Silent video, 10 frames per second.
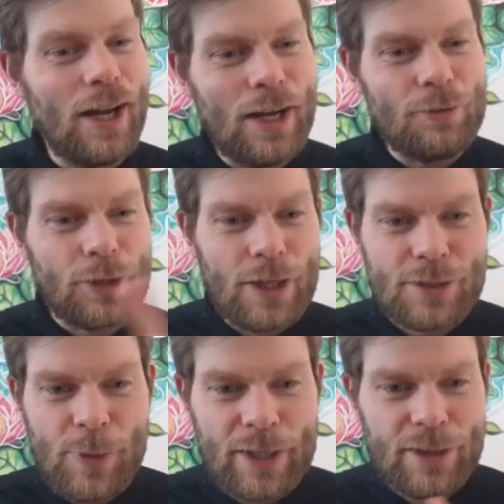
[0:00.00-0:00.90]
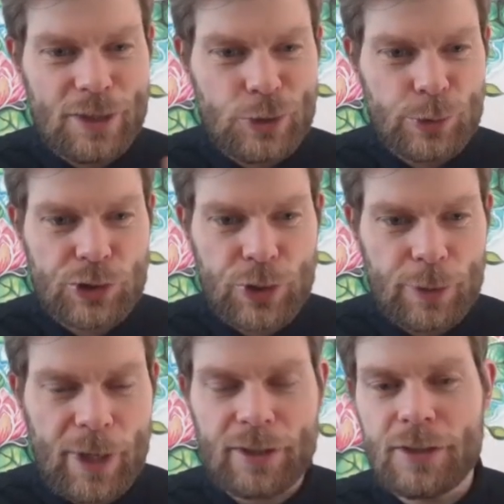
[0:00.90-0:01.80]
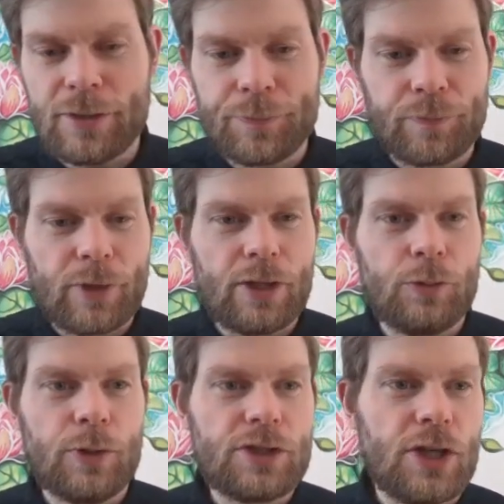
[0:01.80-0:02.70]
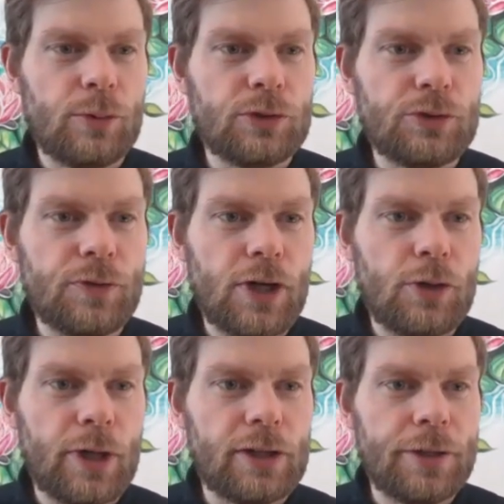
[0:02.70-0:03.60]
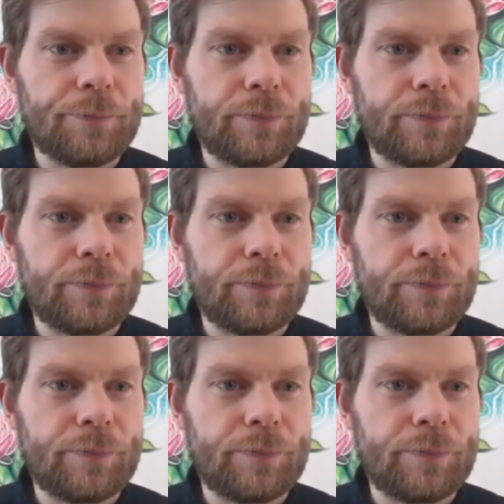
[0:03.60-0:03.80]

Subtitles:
I forgot to make the toString method, which I will do very quickly.